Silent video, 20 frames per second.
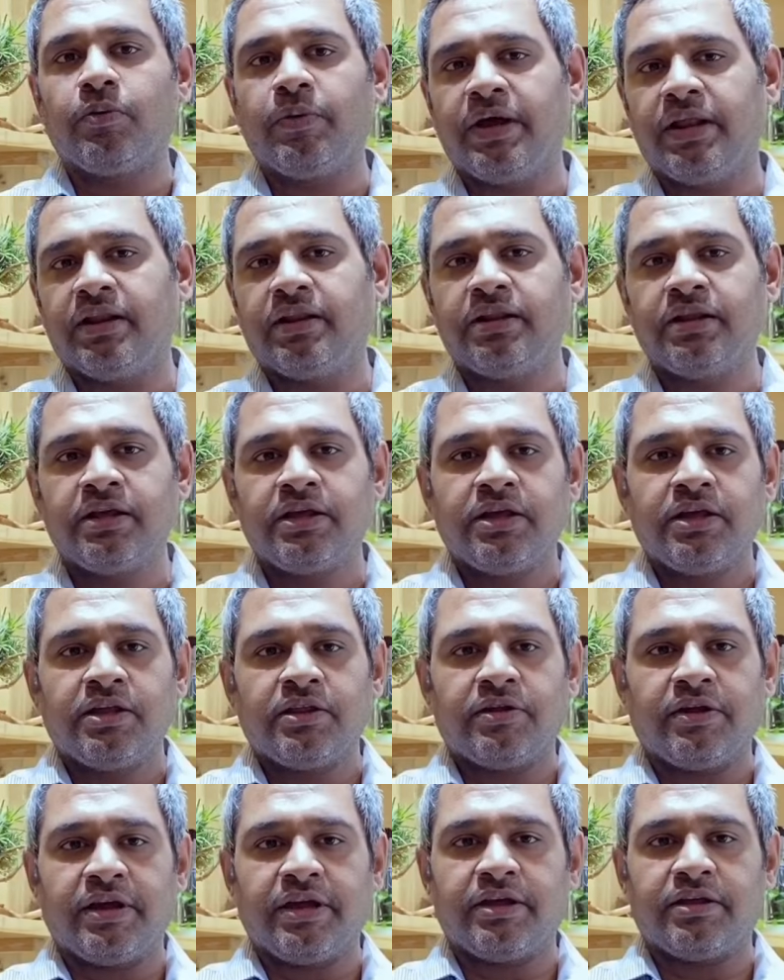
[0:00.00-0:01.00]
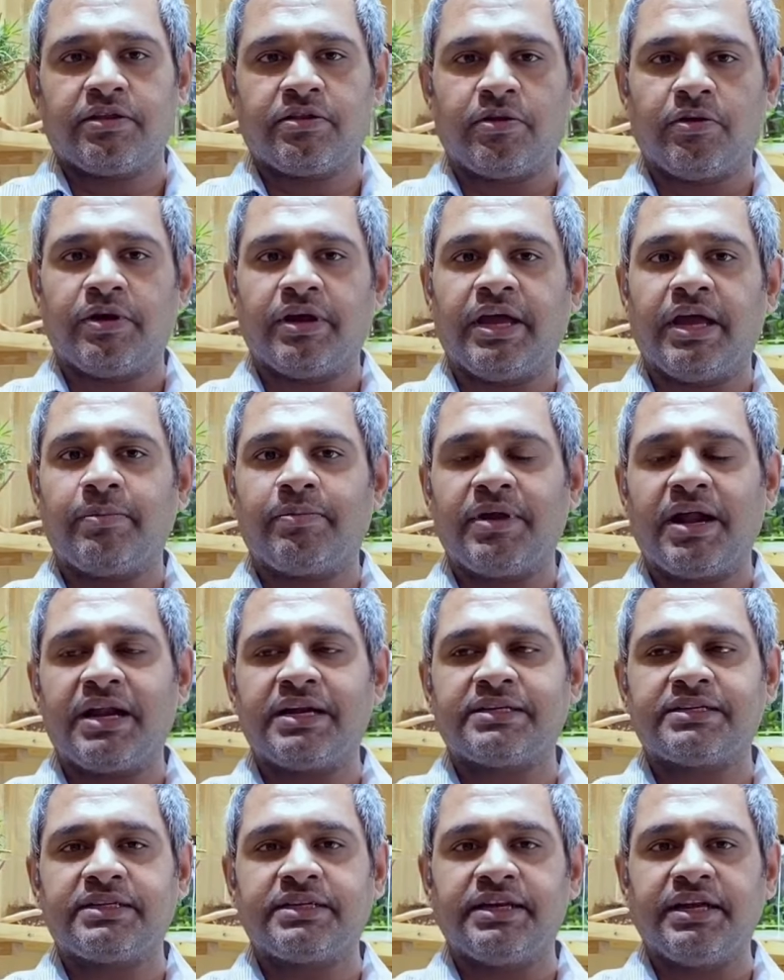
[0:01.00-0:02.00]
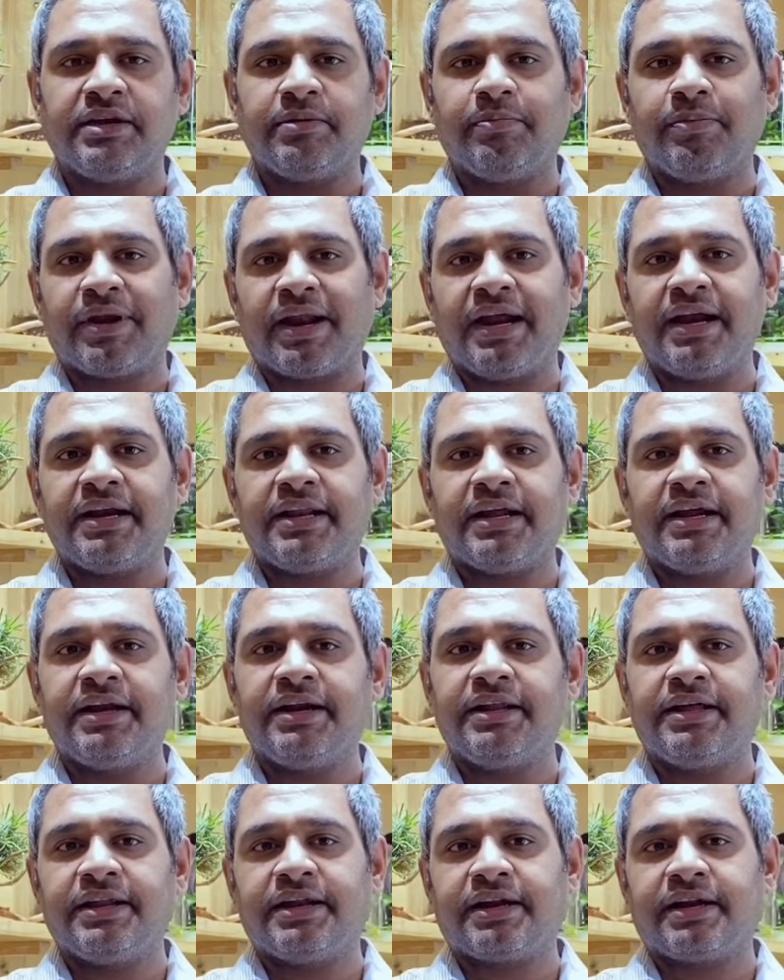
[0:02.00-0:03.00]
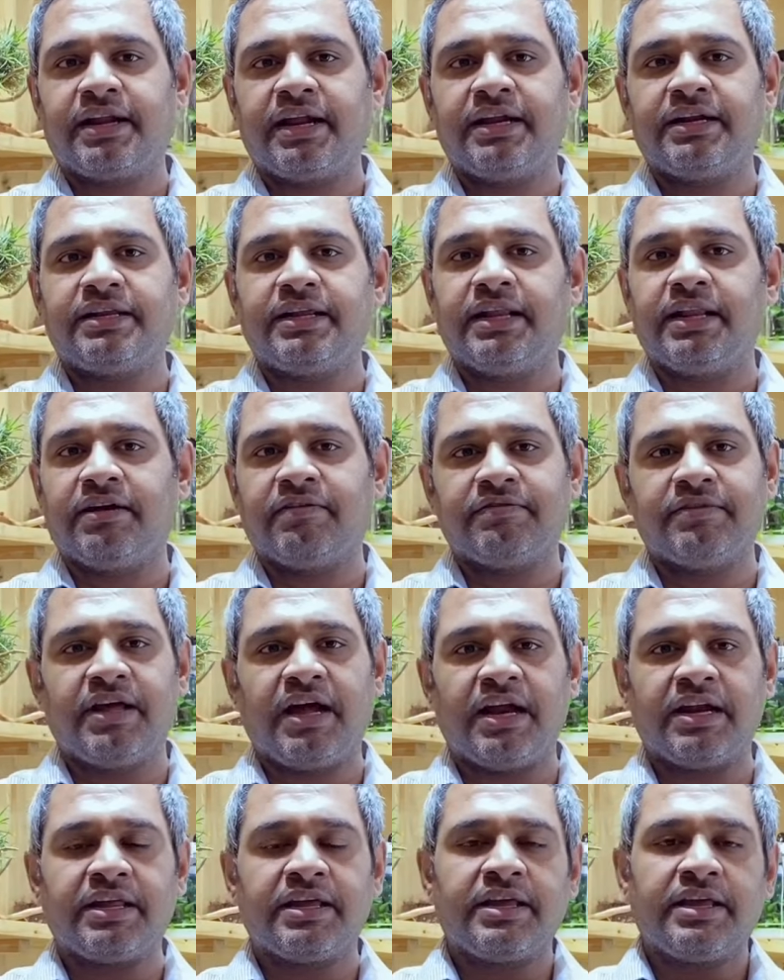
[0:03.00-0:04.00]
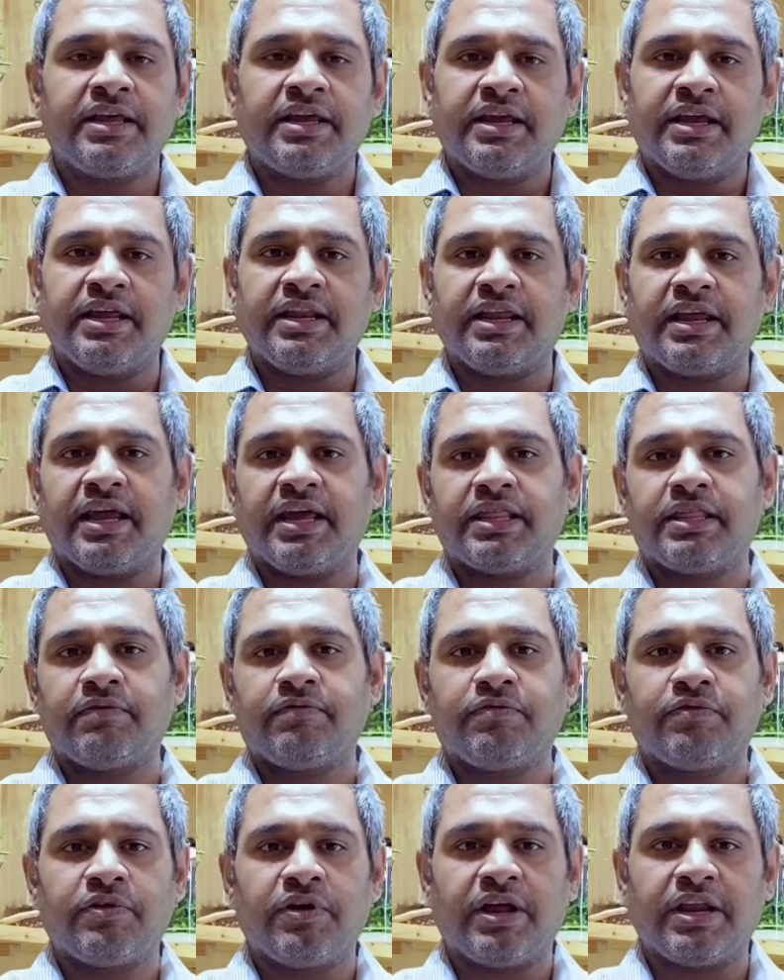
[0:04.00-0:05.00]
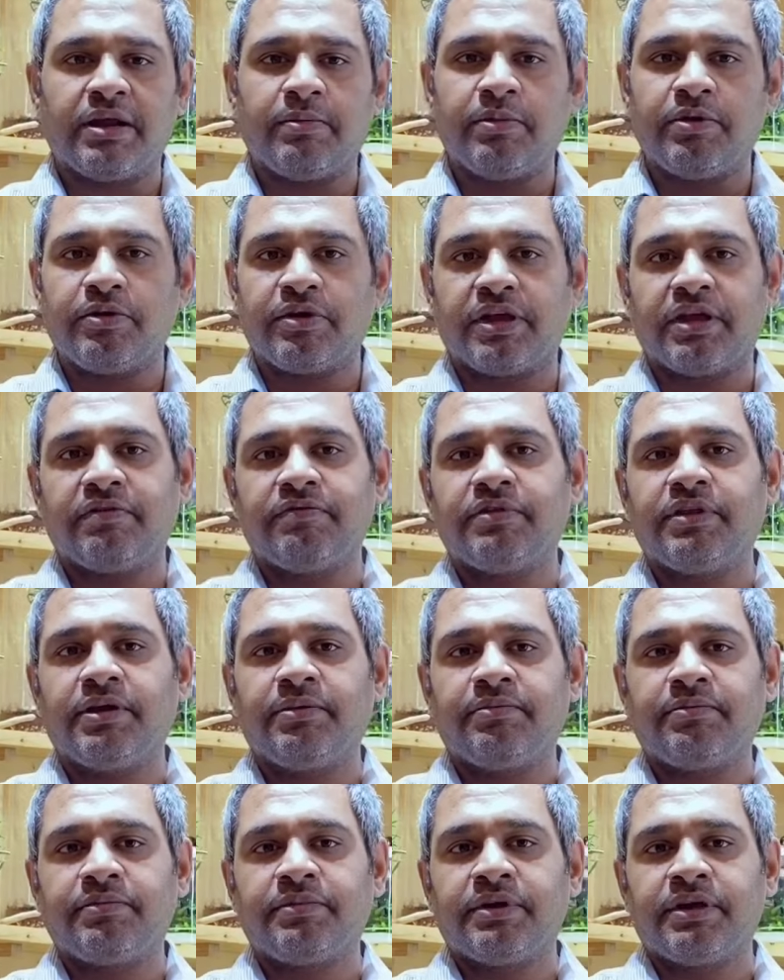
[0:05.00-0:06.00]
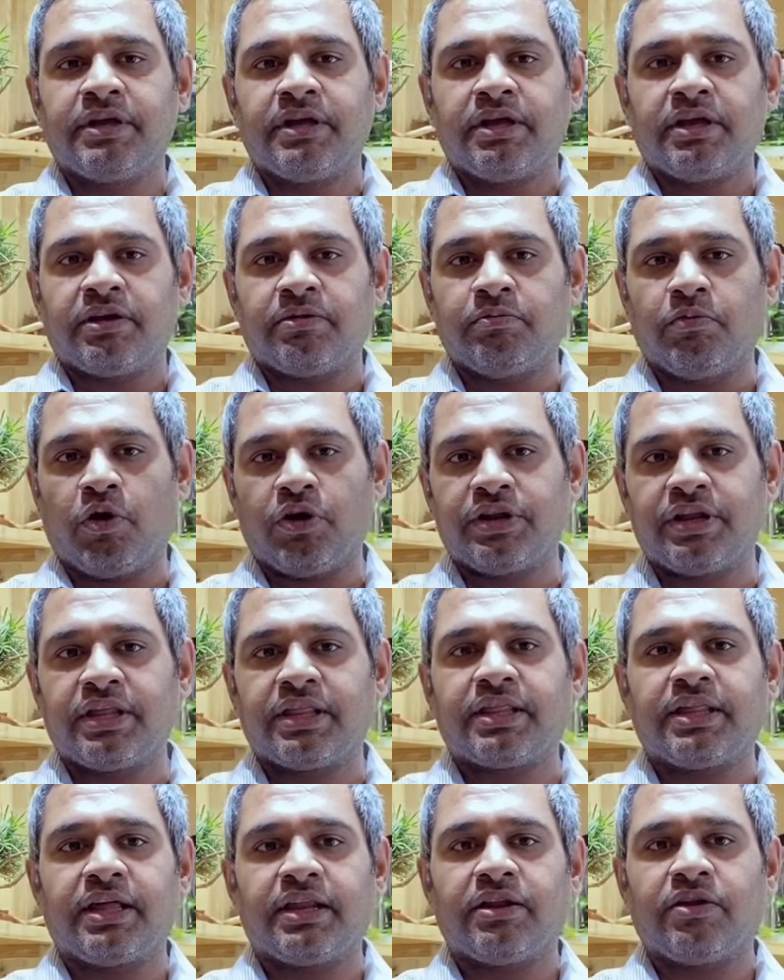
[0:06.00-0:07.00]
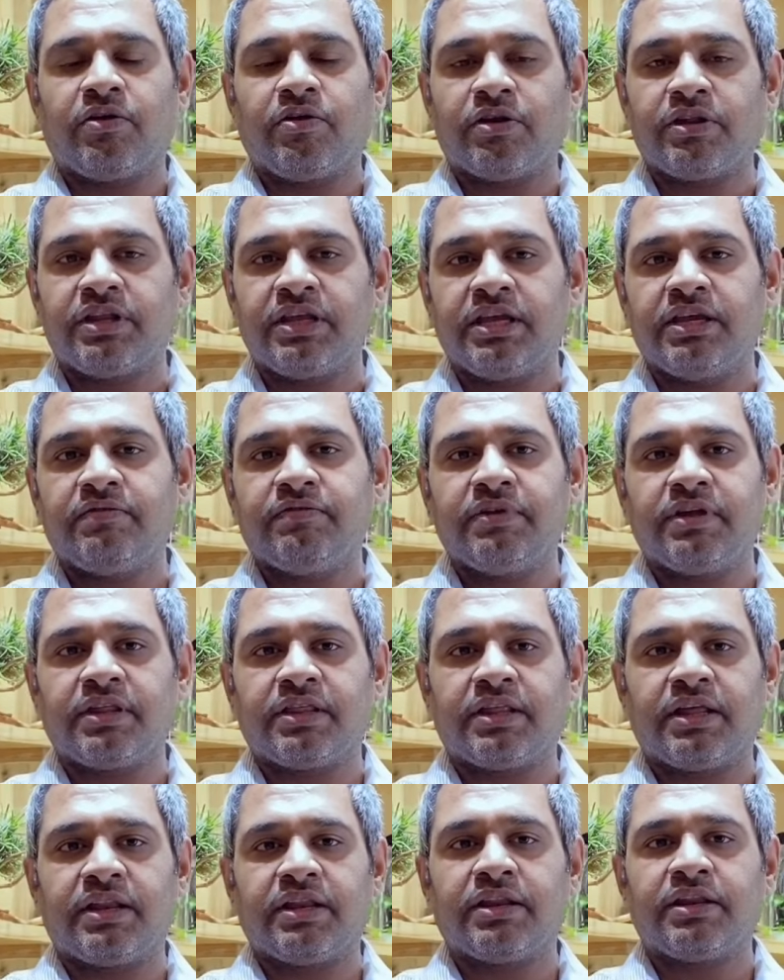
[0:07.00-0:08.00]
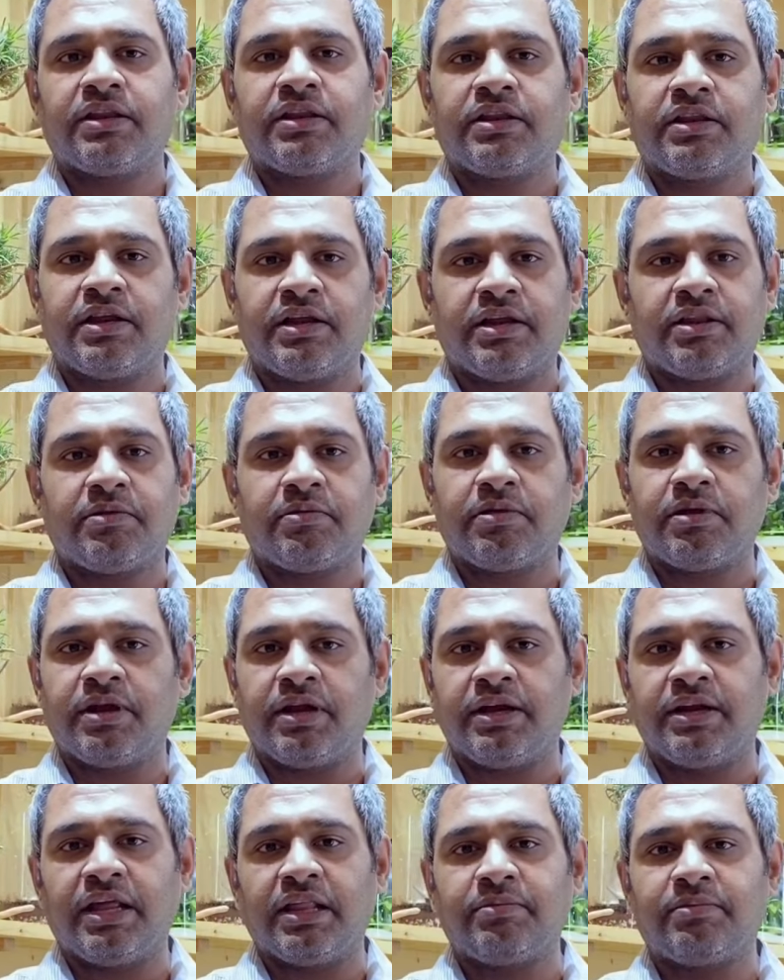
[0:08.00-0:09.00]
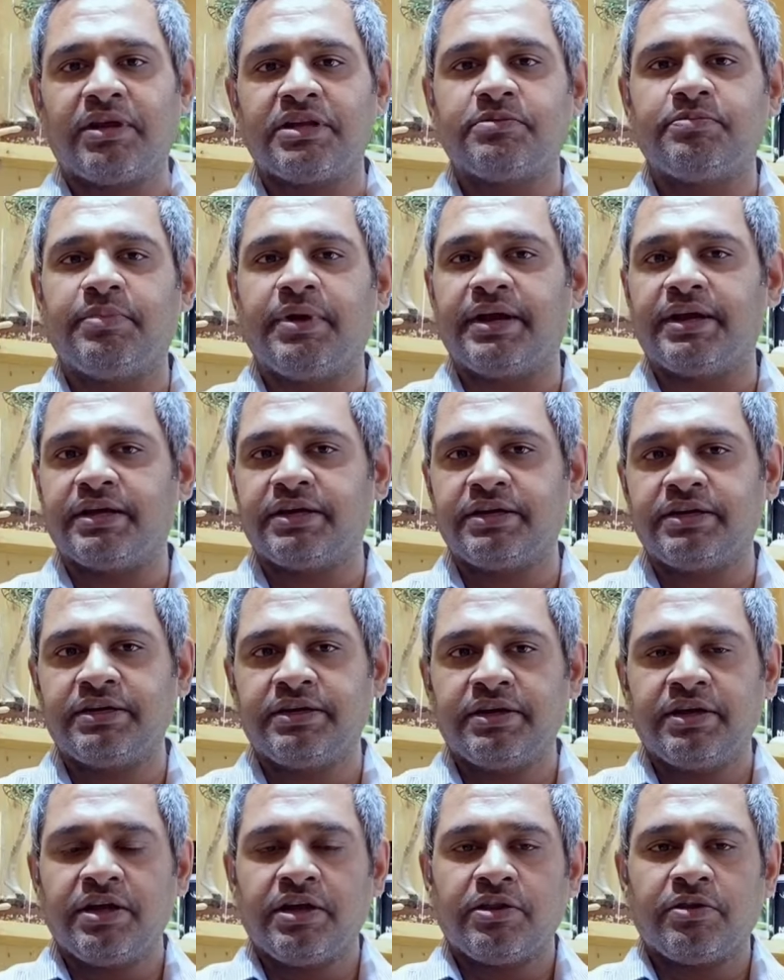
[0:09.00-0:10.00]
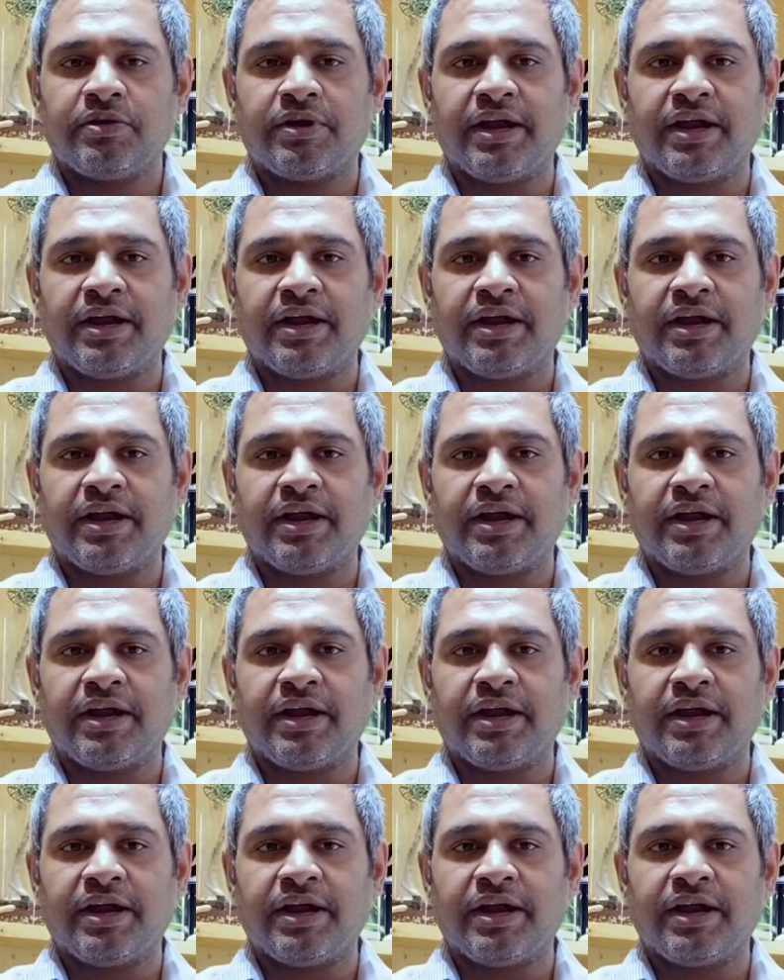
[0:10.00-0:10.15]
well. So air plants need bright indirect light. They love that. In case if you are able to give them morning sun or the evening sun, it does much better to